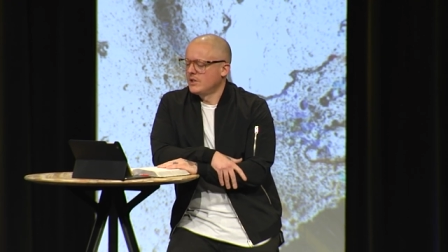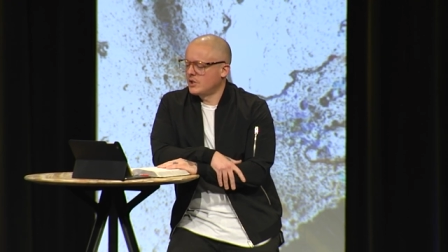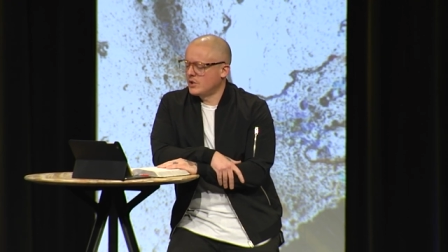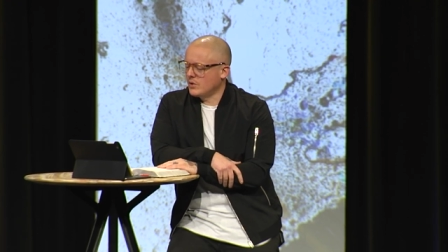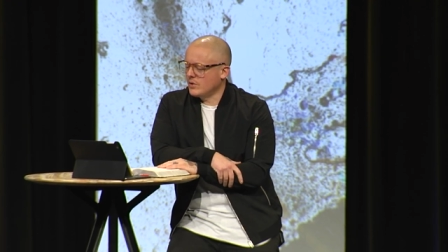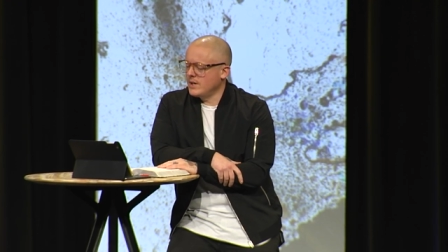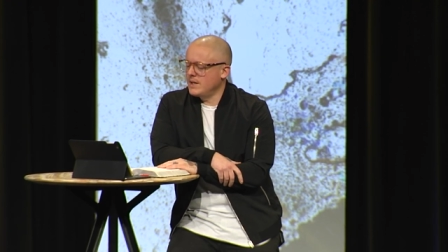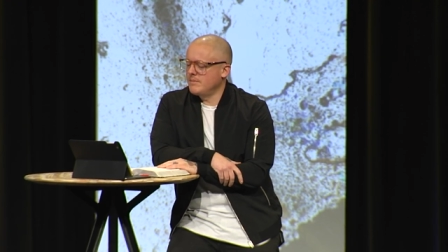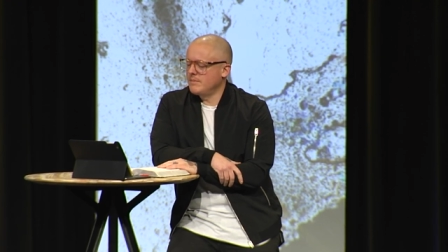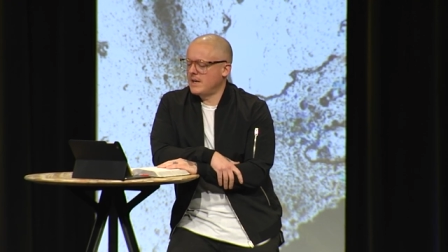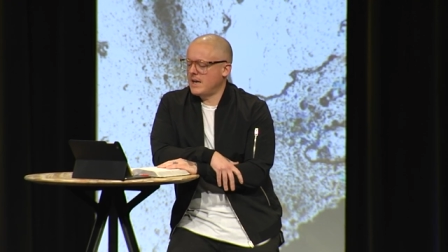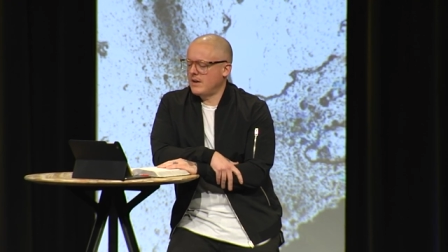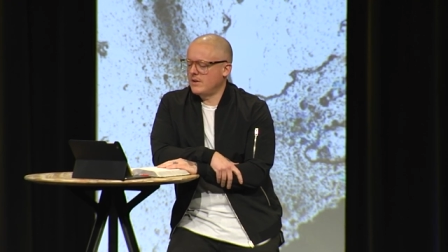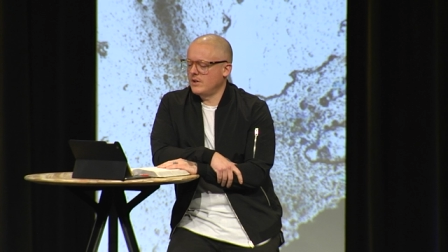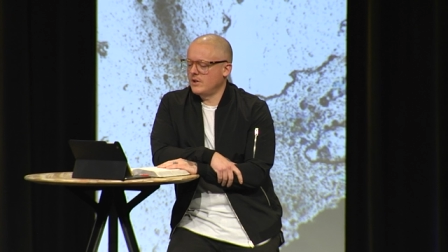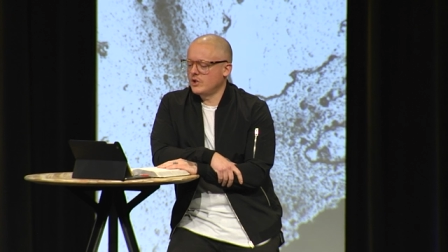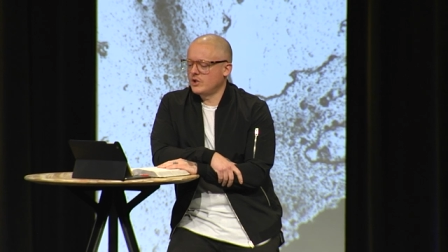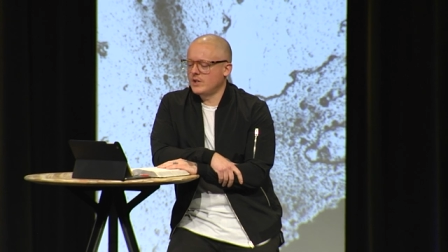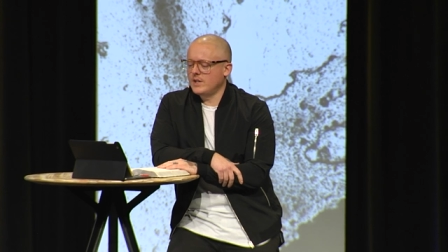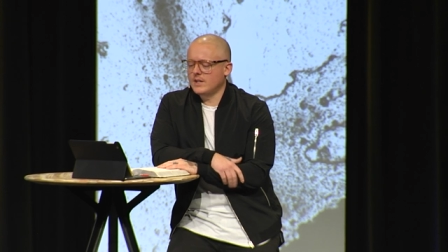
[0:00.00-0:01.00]
stream down
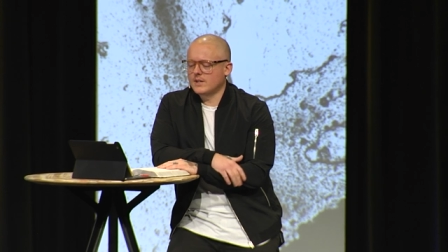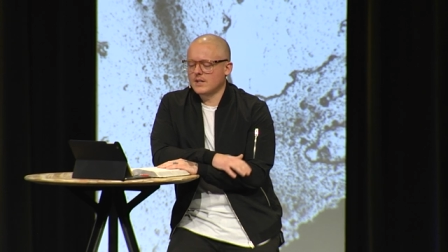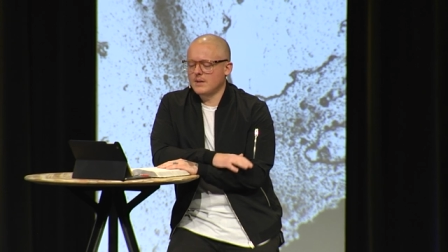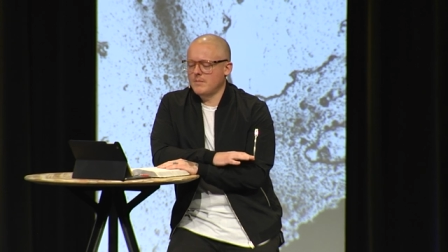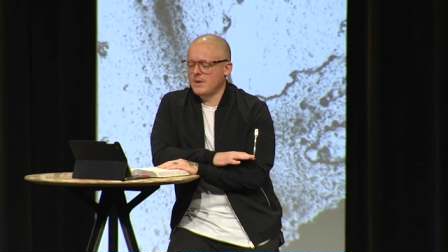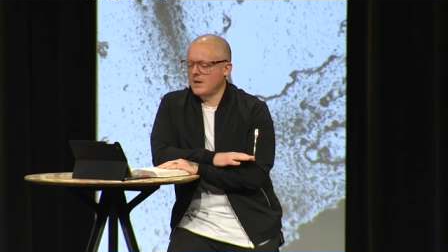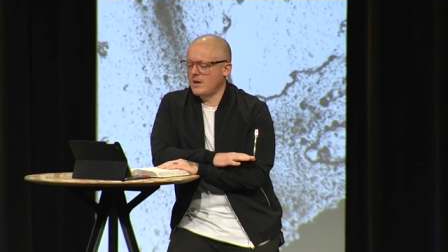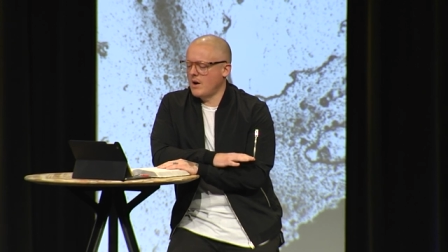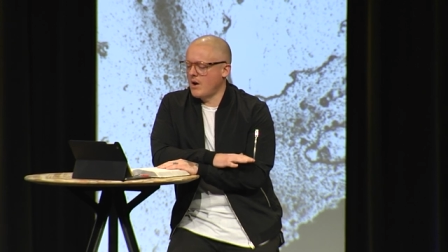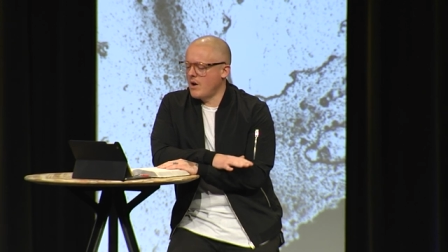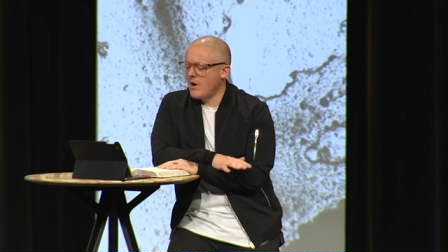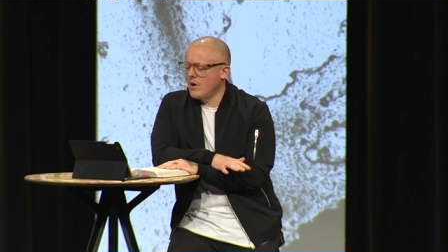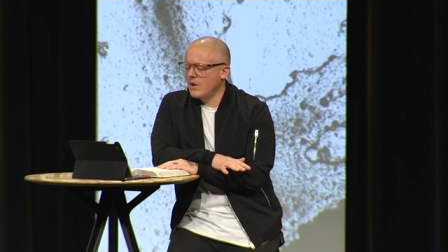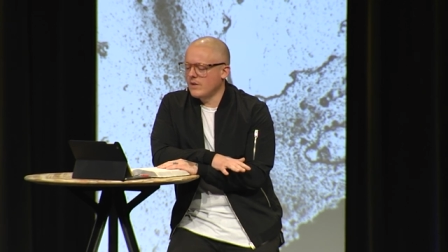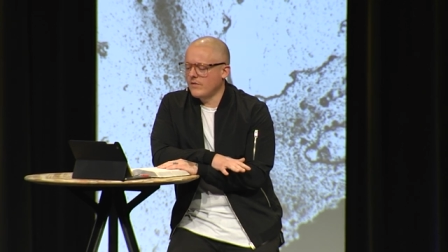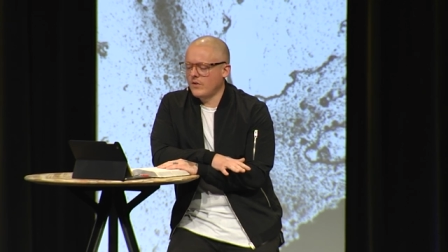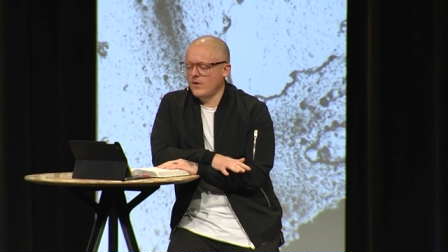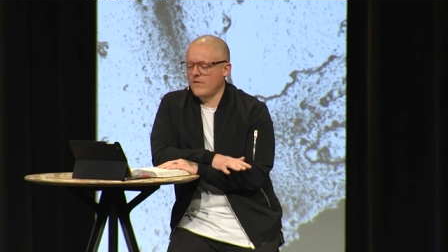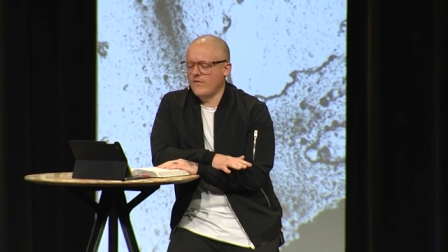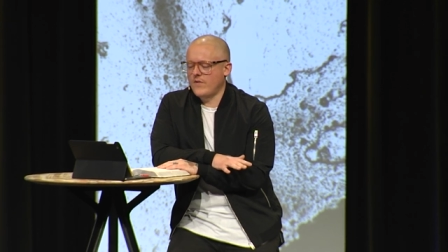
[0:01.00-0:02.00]
her cheeks among
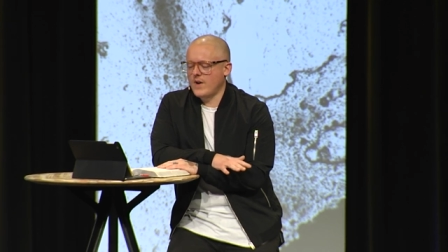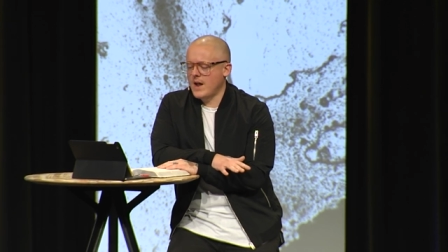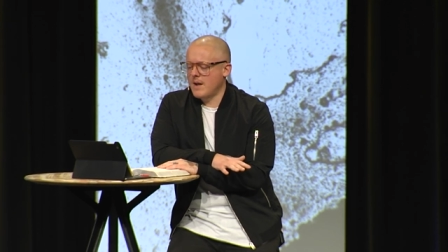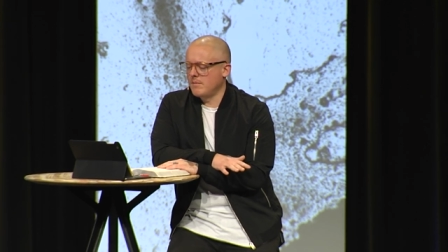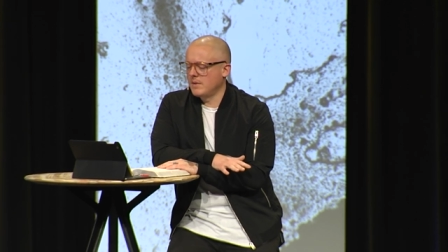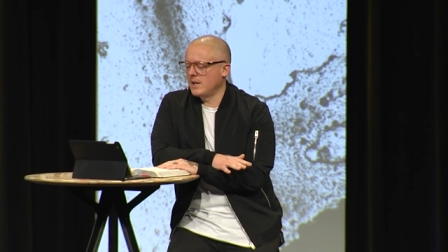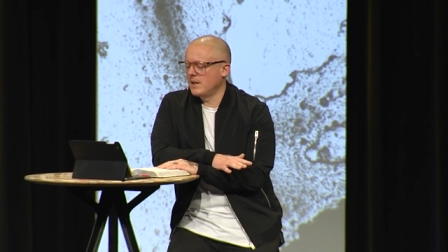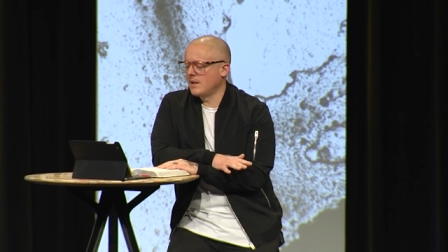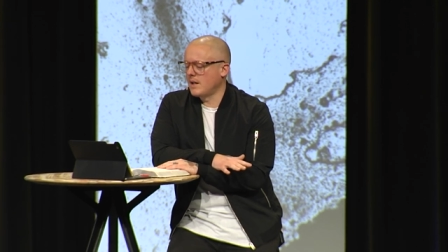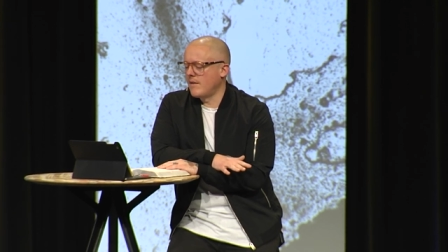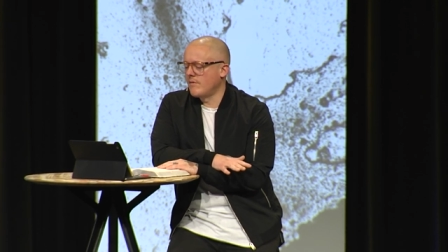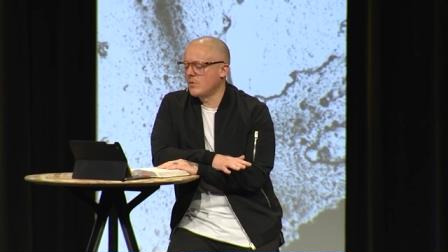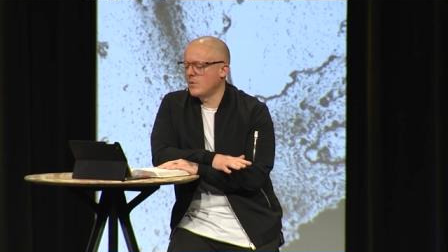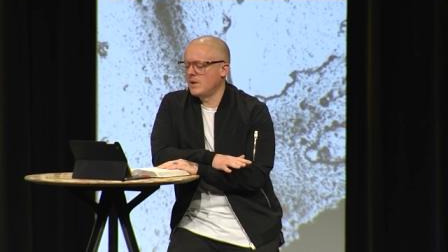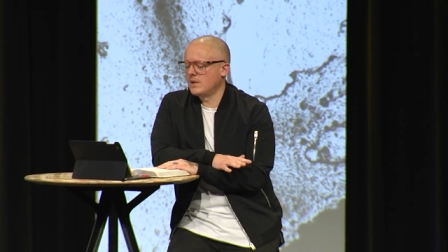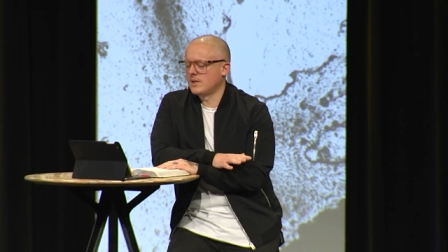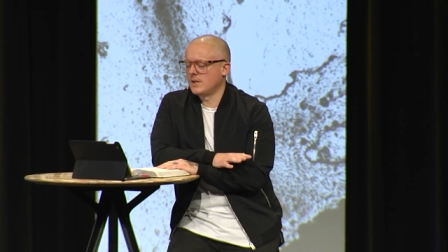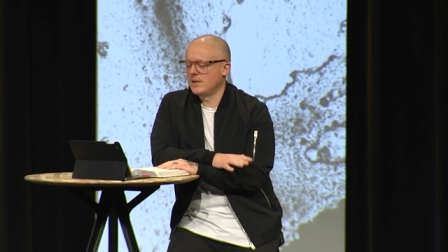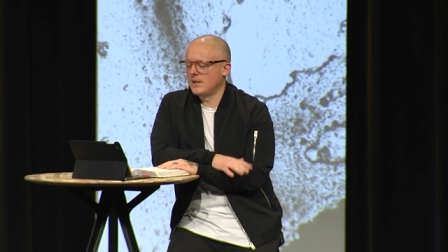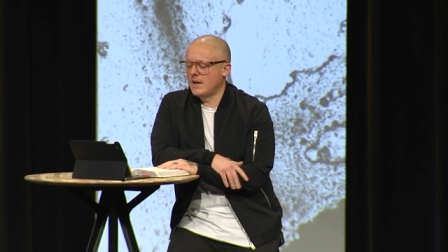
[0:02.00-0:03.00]
all of her family, loved
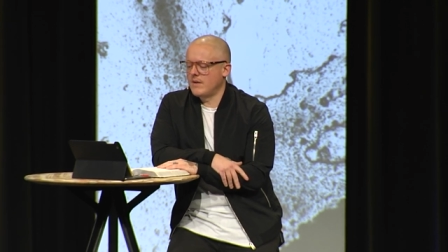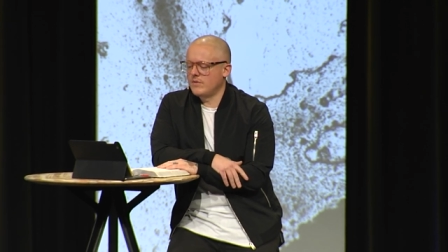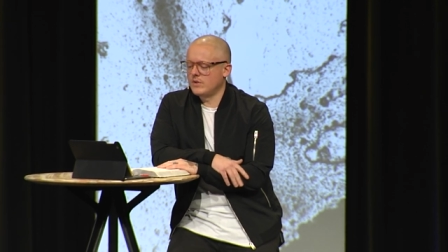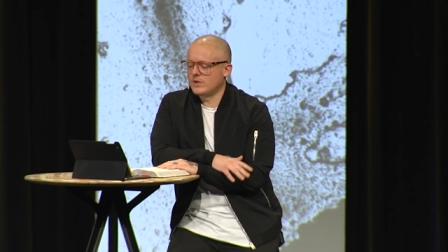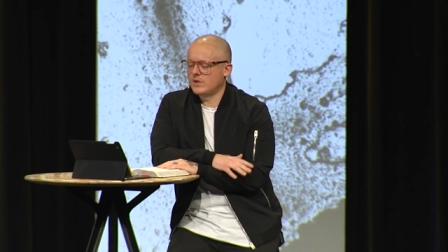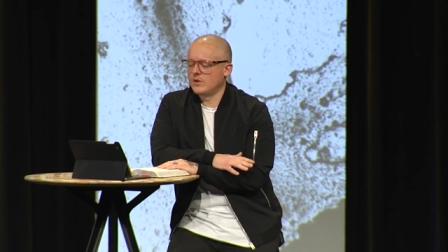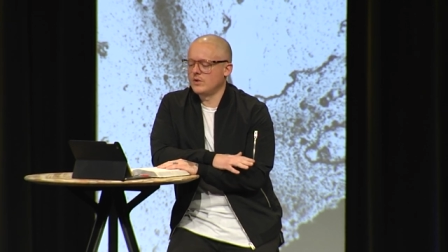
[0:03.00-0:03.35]
ones, and lovers.